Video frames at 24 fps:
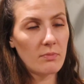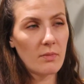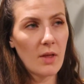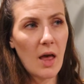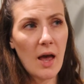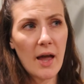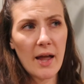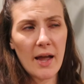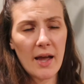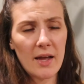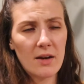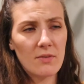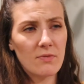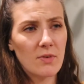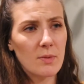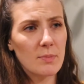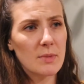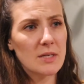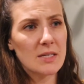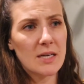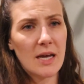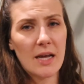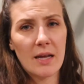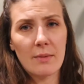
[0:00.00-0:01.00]
I had it from the
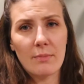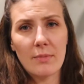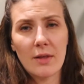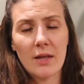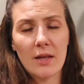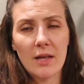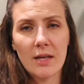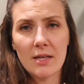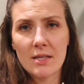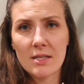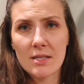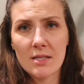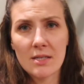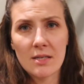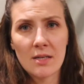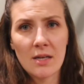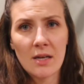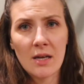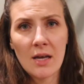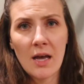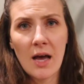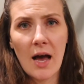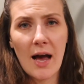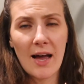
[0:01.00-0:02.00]
time that
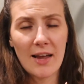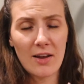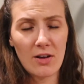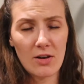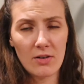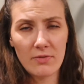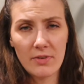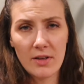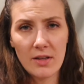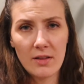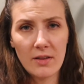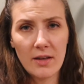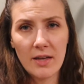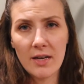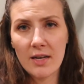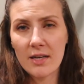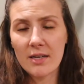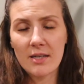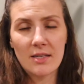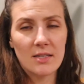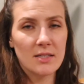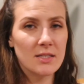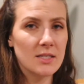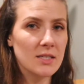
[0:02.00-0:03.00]
I
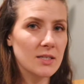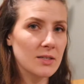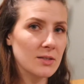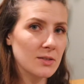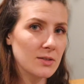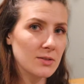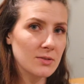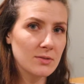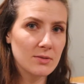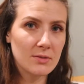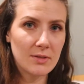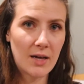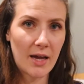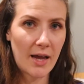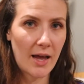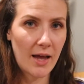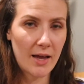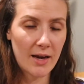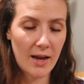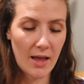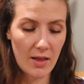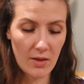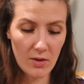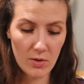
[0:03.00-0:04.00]
ovulated until I
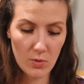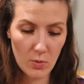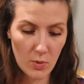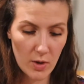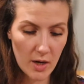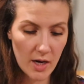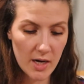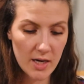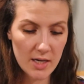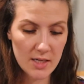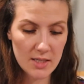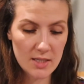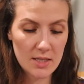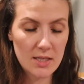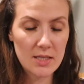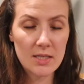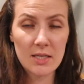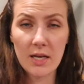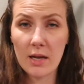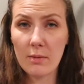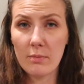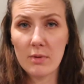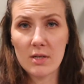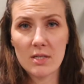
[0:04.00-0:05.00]
had Eleanor, and it's the
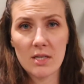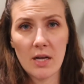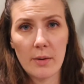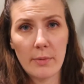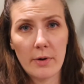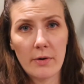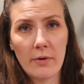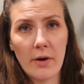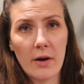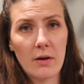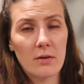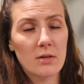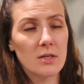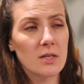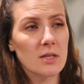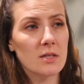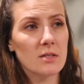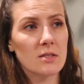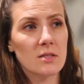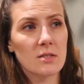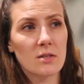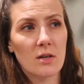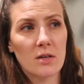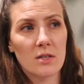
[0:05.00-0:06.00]
same this time around. It
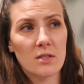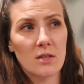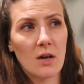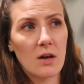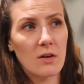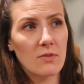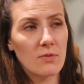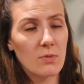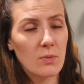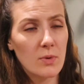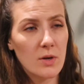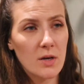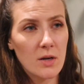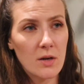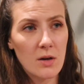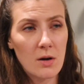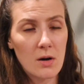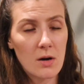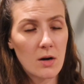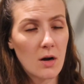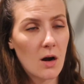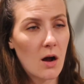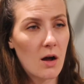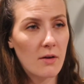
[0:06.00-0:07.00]
starts off when you
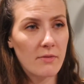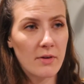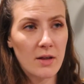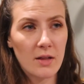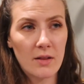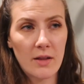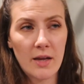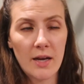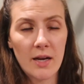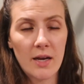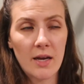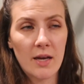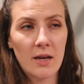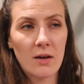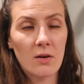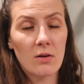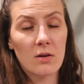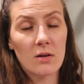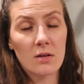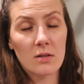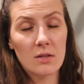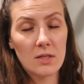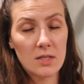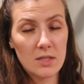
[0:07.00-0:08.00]
are ovulating, or
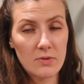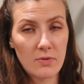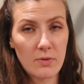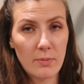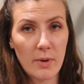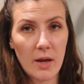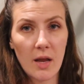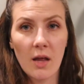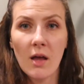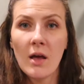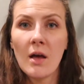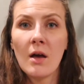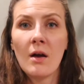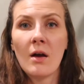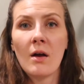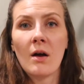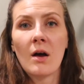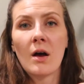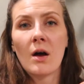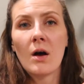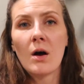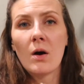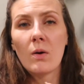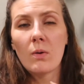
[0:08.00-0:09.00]
at least for me,
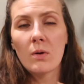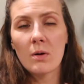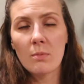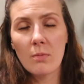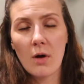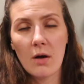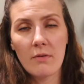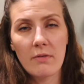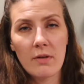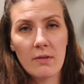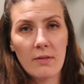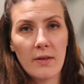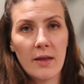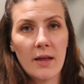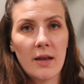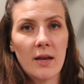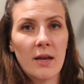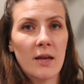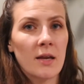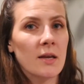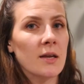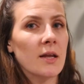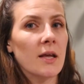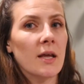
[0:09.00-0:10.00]
when I'm
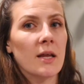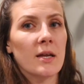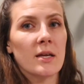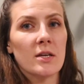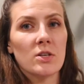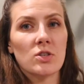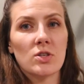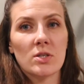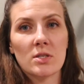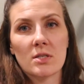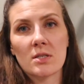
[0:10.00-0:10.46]
ovulating, and it